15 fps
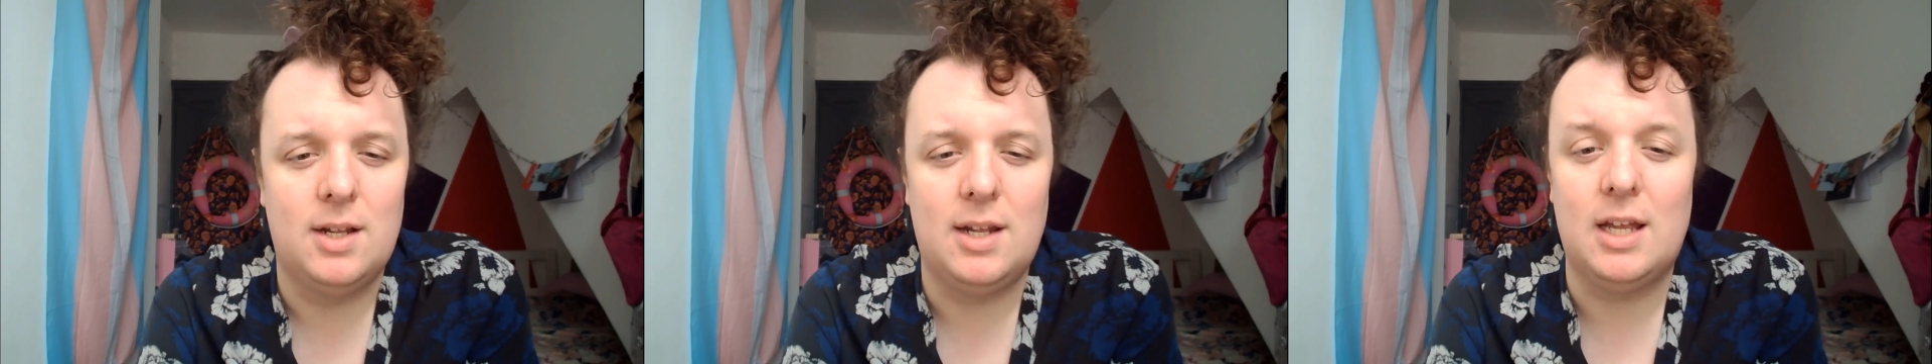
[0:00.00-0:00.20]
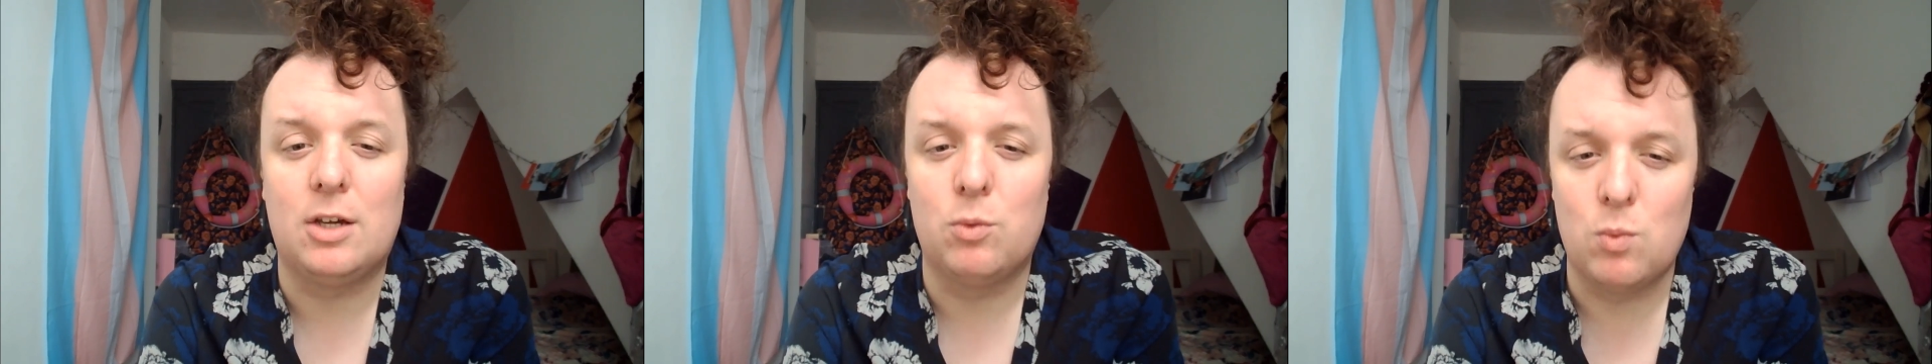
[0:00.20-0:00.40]

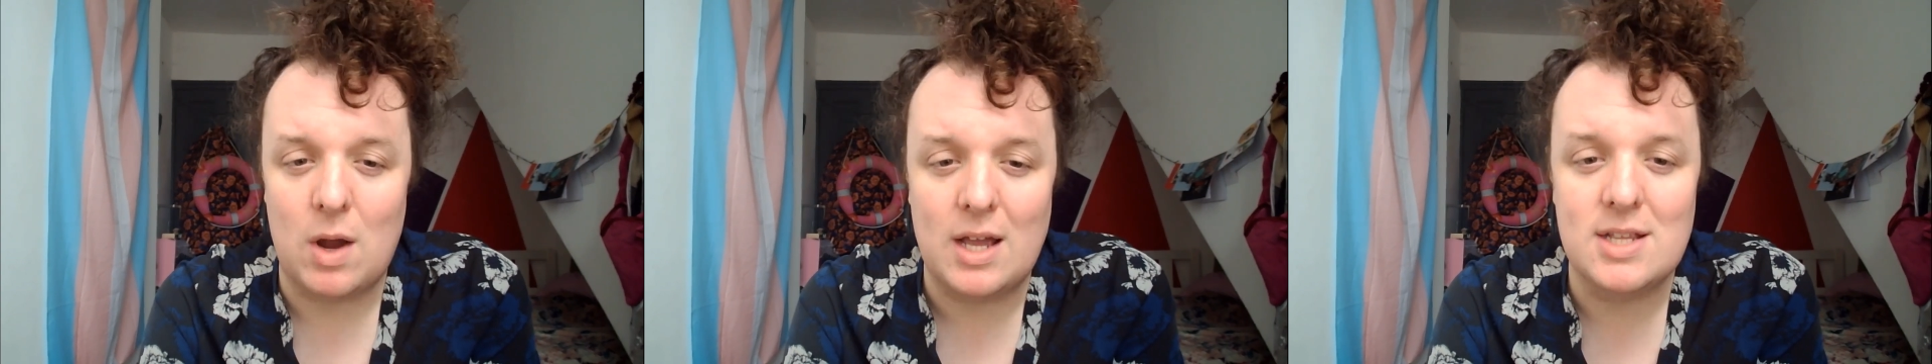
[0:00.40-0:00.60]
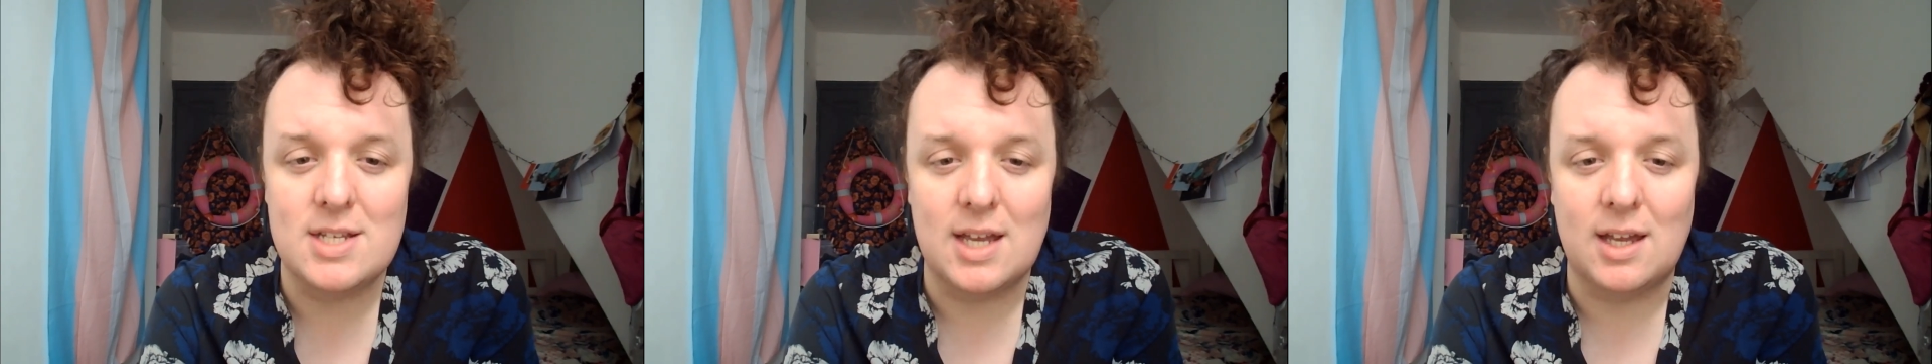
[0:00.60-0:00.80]
like
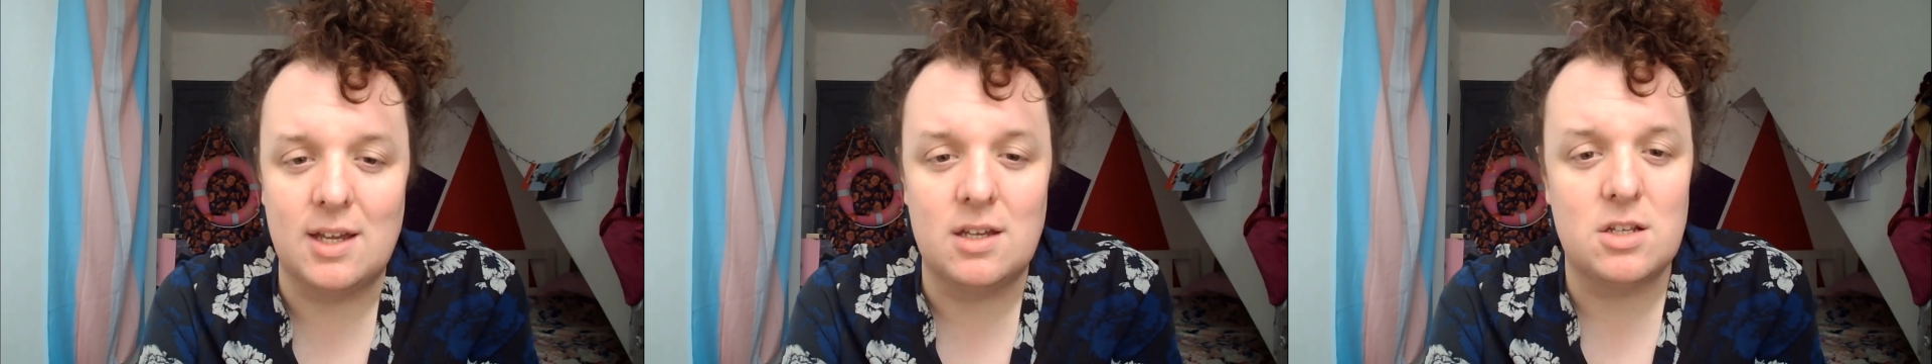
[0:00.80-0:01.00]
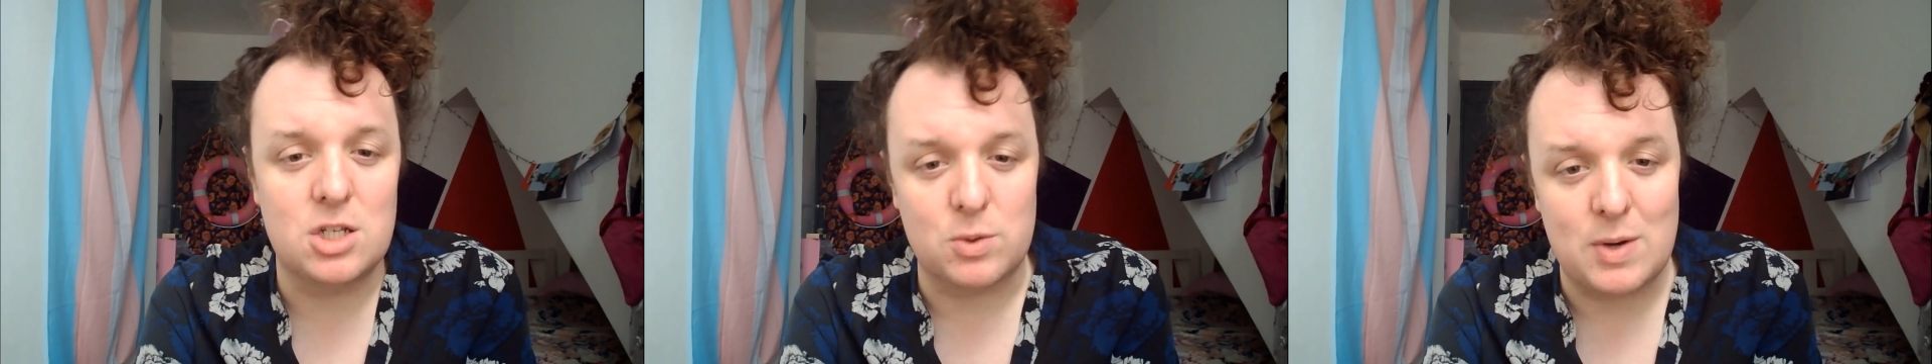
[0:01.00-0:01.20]

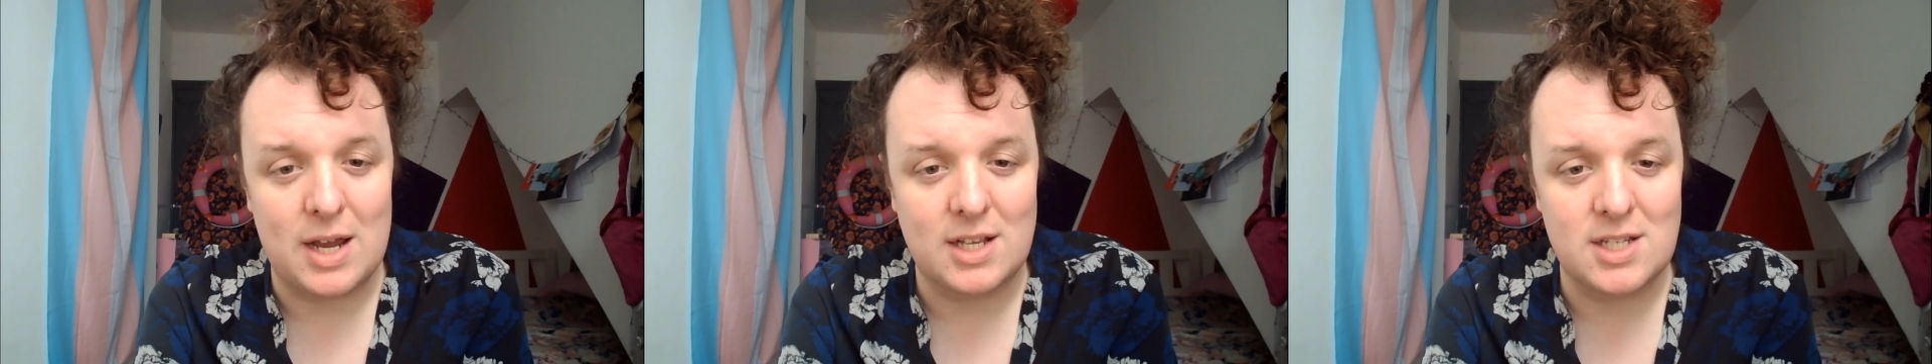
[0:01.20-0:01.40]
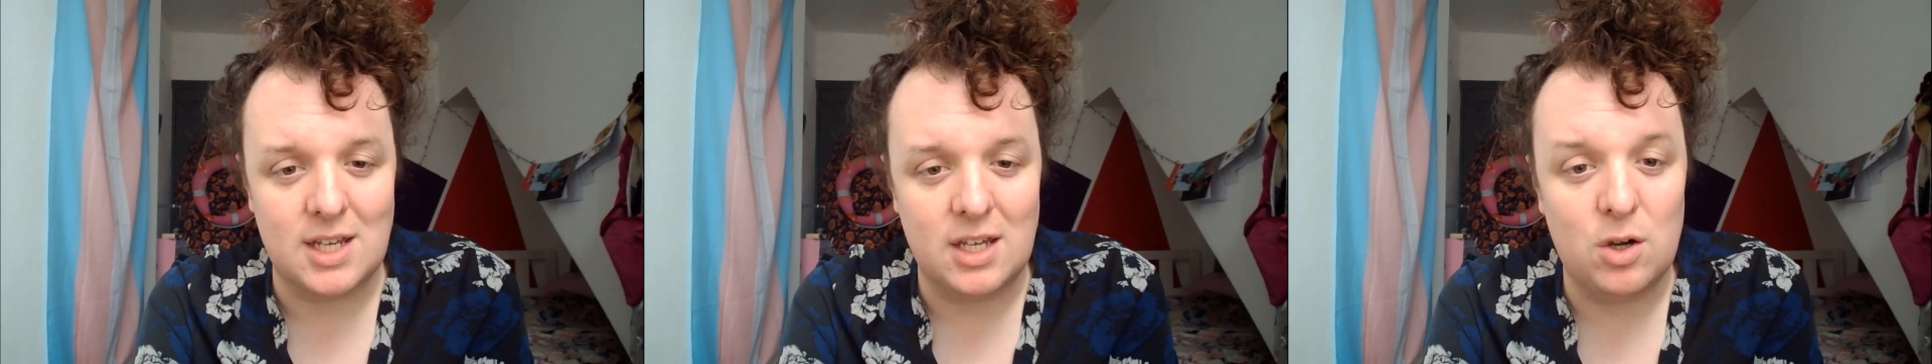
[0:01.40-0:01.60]
writing,
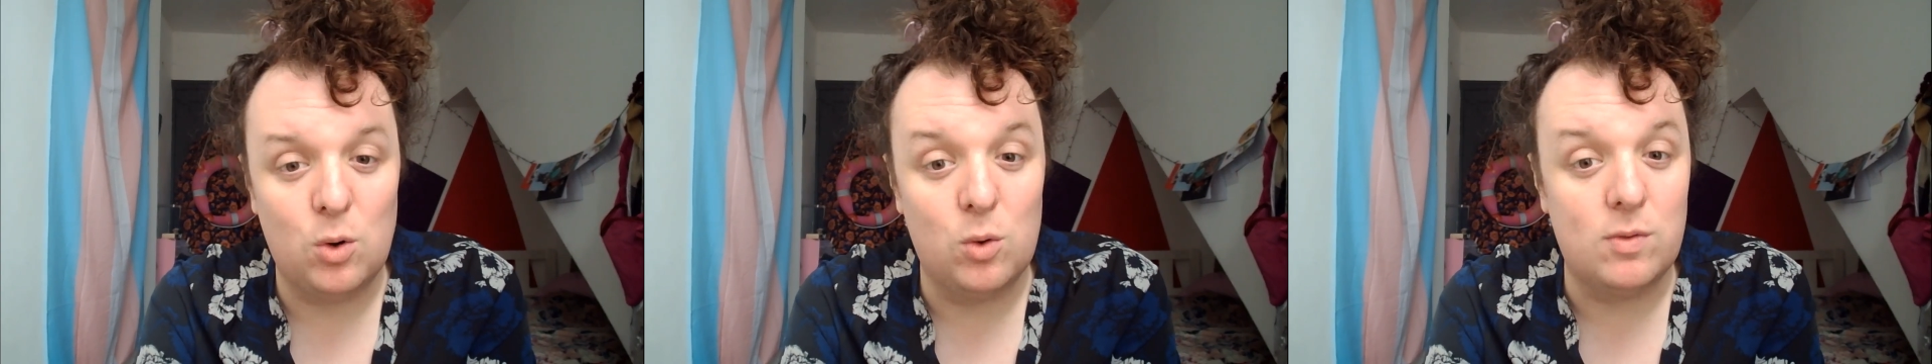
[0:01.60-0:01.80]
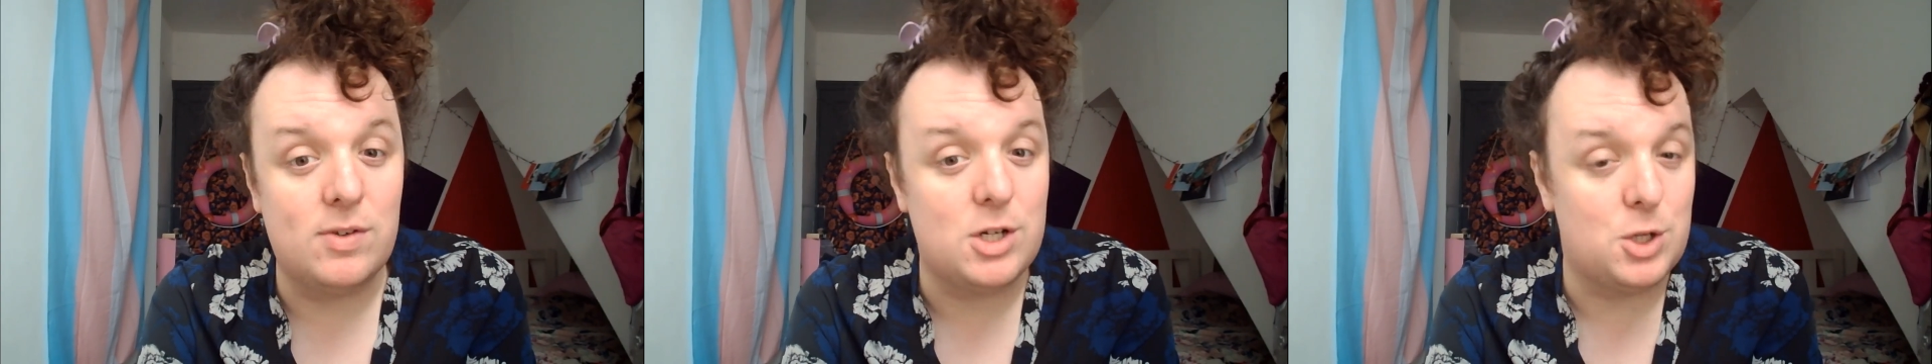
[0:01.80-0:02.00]
directing,
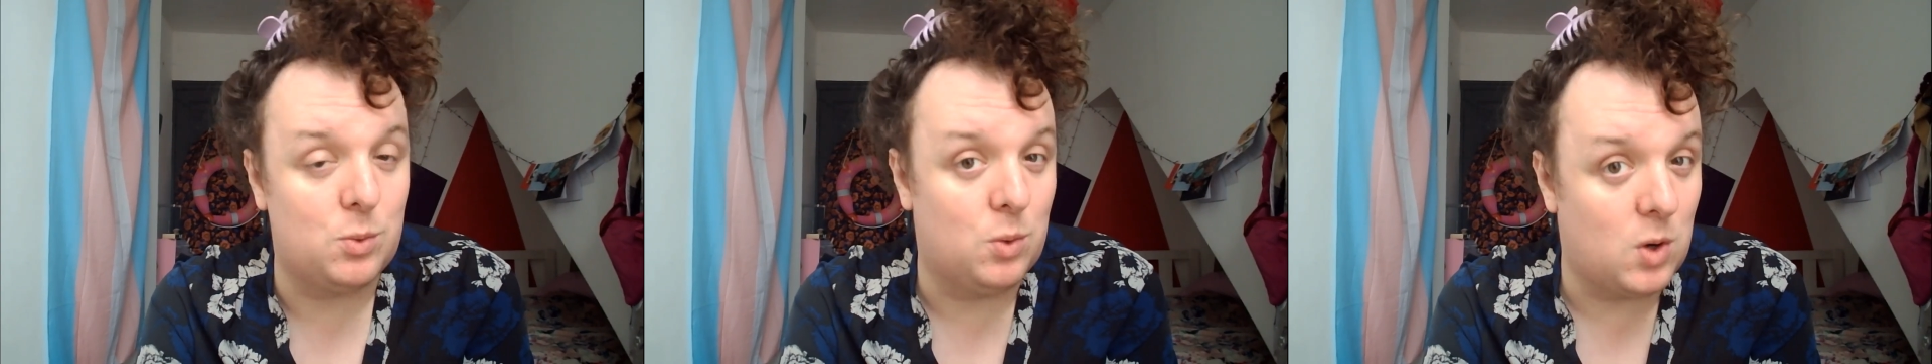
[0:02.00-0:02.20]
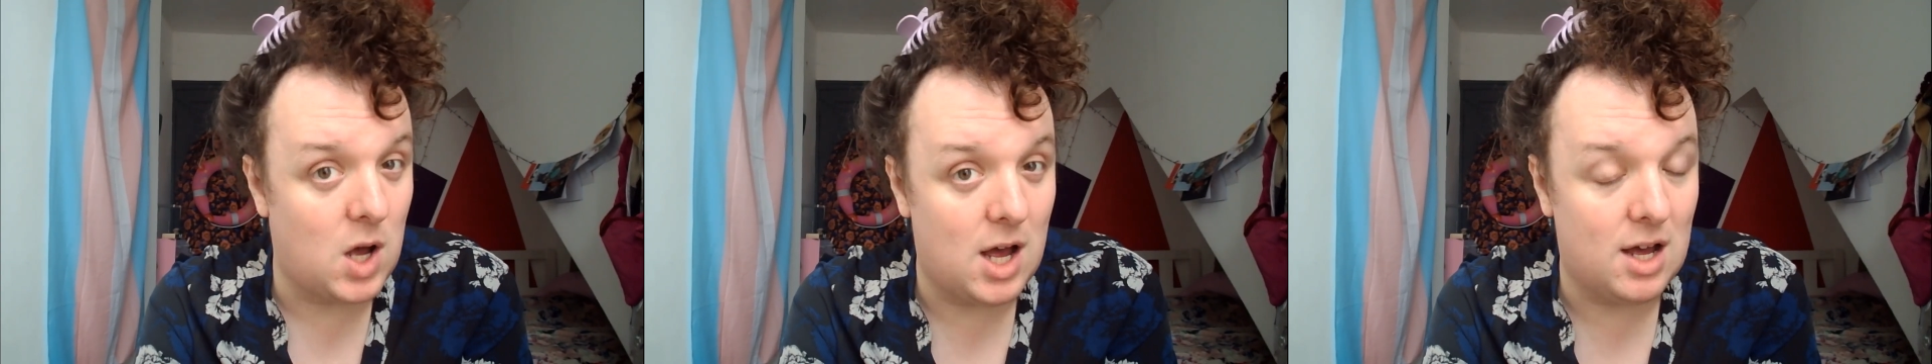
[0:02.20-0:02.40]
or
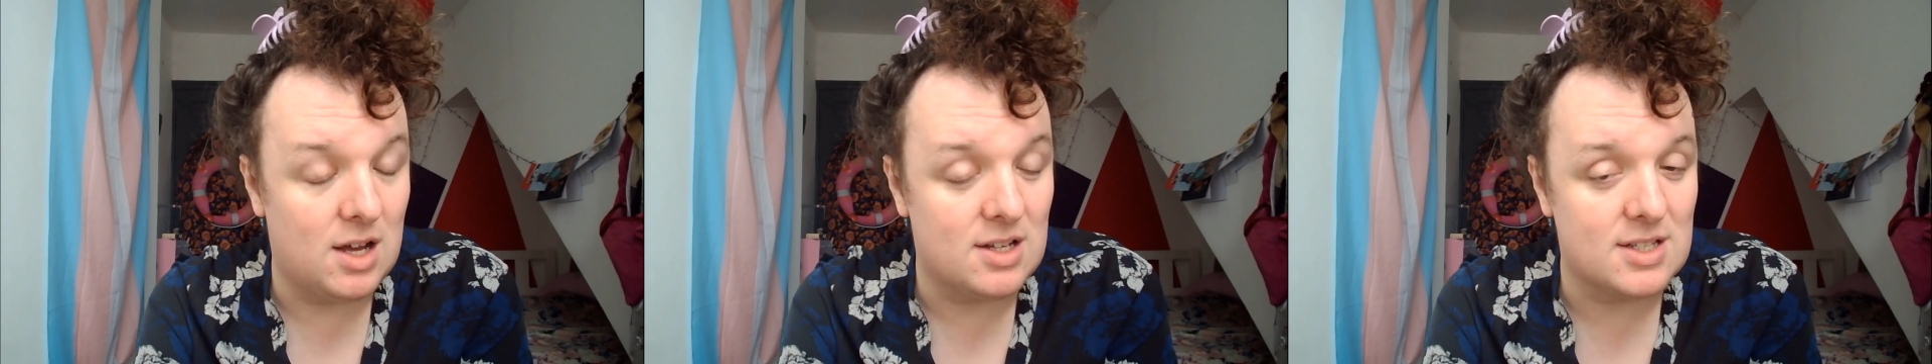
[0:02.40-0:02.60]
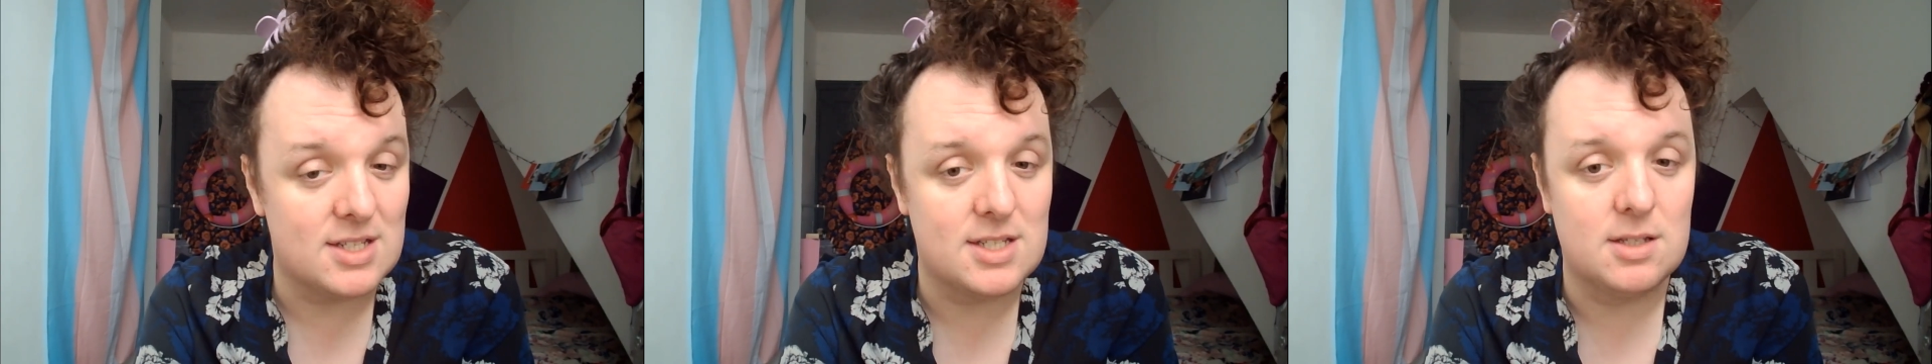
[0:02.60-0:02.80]
visual art.